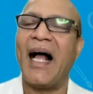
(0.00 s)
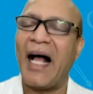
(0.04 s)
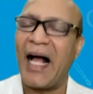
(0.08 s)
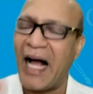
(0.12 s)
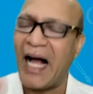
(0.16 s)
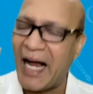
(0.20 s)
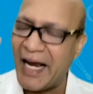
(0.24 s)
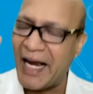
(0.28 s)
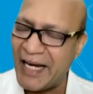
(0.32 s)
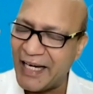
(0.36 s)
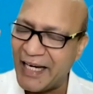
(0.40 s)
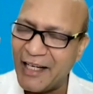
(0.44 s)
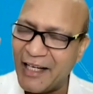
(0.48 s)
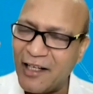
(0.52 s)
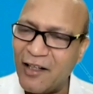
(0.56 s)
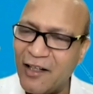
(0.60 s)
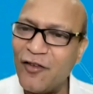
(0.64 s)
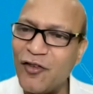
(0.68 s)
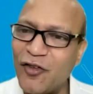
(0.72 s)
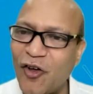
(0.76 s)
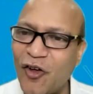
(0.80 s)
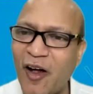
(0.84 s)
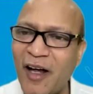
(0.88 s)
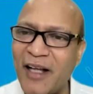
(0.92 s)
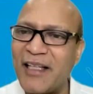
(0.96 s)
I
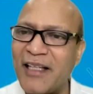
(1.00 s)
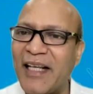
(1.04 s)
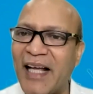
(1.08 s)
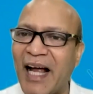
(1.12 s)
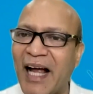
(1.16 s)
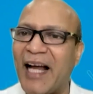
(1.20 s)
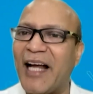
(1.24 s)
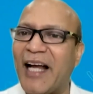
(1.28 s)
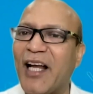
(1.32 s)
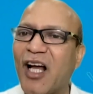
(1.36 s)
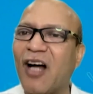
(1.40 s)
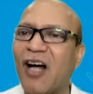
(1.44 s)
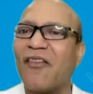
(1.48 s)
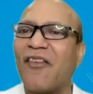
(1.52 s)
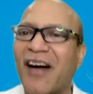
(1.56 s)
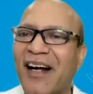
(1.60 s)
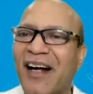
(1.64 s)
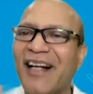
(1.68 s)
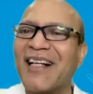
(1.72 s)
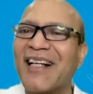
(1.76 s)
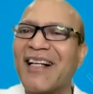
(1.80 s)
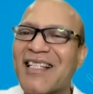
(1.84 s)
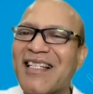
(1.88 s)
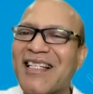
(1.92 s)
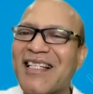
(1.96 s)
enjoy the idea of
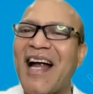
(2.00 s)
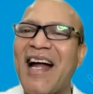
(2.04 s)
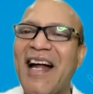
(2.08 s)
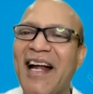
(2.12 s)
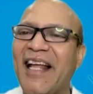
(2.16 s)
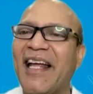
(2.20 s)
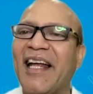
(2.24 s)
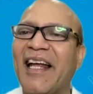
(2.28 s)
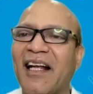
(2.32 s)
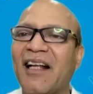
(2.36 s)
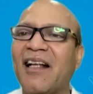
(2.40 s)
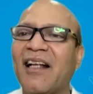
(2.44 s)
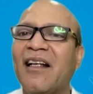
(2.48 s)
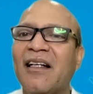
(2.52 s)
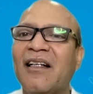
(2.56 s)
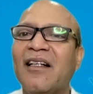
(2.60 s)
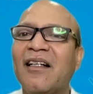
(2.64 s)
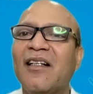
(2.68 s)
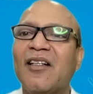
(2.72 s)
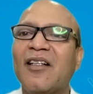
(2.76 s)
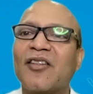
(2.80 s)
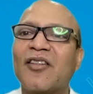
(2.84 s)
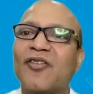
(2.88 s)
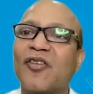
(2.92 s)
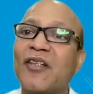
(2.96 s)
understanding,
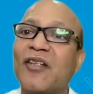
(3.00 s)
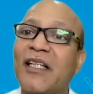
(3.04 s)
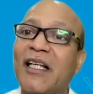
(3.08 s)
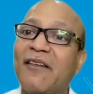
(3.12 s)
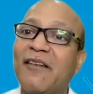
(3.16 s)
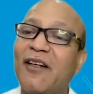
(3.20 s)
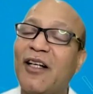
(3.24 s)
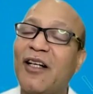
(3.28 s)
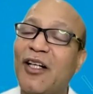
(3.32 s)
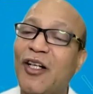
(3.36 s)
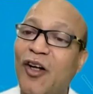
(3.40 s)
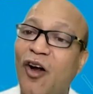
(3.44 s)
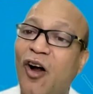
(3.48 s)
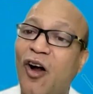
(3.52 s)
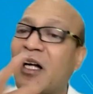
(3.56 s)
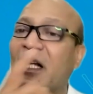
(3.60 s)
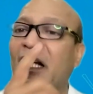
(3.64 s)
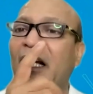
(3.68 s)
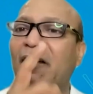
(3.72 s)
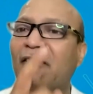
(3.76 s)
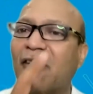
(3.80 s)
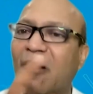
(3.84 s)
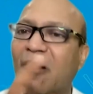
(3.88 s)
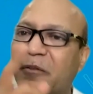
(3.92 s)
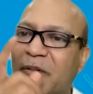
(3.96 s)
so they will not
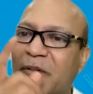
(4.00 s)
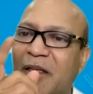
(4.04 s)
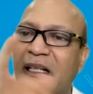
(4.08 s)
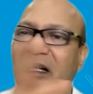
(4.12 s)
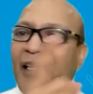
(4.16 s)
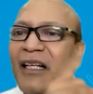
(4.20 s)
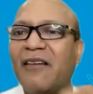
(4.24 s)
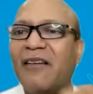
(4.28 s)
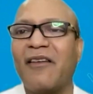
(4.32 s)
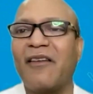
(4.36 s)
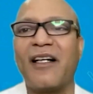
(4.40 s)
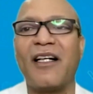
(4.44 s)
give up till they have